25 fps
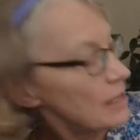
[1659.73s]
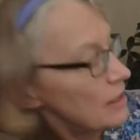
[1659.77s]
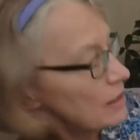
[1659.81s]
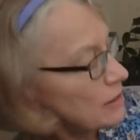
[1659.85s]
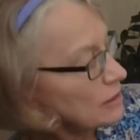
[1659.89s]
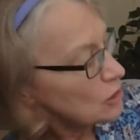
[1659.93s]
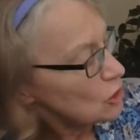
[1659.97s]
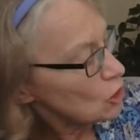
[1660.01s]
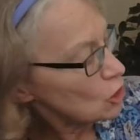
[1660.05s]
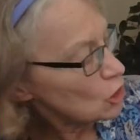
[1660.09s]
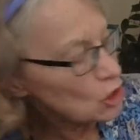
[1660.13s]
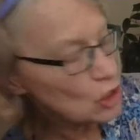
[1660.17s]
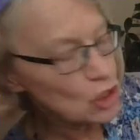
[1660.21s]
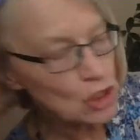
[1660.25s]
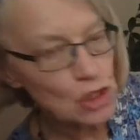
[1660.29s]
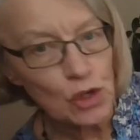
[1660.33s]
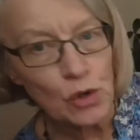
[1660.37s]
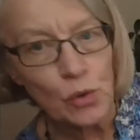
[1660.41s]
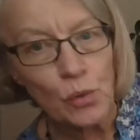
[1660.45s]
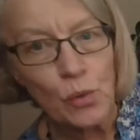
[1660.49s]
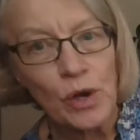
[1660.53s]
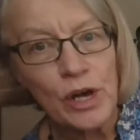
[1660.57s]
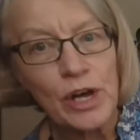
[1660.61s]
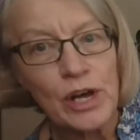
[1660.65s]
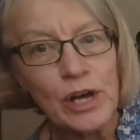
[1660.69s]
It's not 2
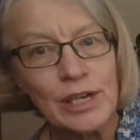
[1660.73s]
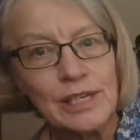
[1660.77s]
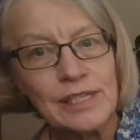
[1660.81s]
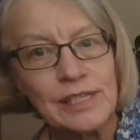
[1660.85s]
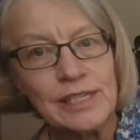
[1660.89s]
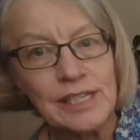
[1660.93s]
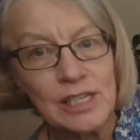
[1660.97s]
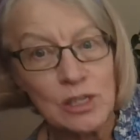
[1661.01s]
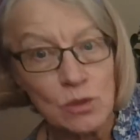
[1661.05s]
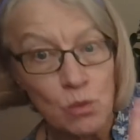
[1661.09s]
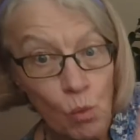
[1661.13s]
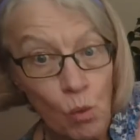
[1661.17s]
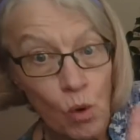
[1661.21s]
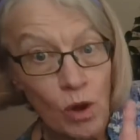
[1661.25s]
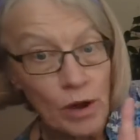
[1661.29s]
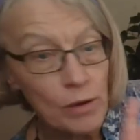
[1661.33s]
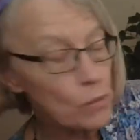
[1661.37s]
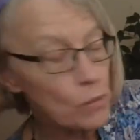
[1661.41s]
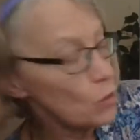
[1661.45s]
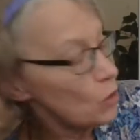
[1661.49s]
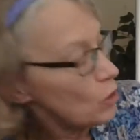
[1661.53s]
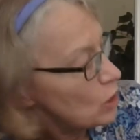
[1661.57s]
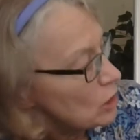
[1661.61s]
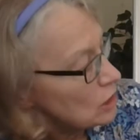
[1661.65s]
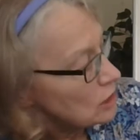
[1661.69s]
words, it's 1
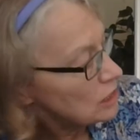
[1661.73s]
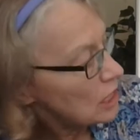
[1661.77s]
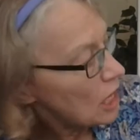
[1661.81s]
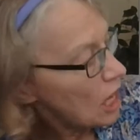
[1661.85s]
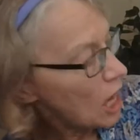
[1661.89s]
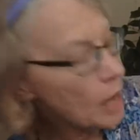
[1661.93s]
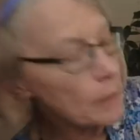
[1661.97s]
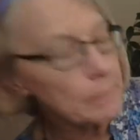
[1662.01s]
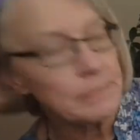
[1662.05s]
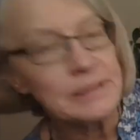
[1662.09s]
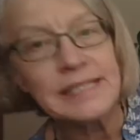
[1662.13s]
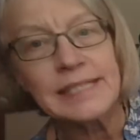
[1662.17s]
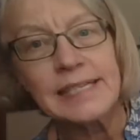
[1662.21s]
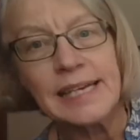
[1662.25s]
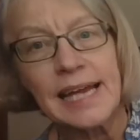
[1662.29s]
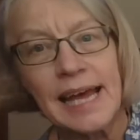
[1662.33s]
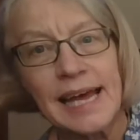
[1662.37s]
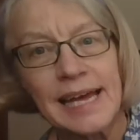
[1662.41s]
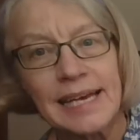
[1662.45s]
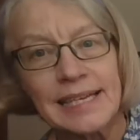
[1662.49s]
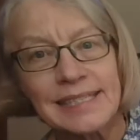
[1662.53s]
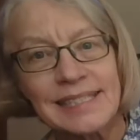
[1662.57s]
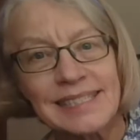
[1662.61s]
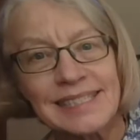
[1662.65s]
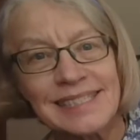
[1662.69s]
word.
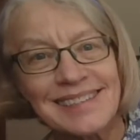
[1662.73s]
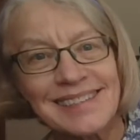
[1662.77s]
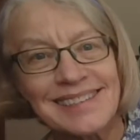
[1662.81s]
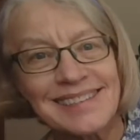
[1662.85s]
Upstairs.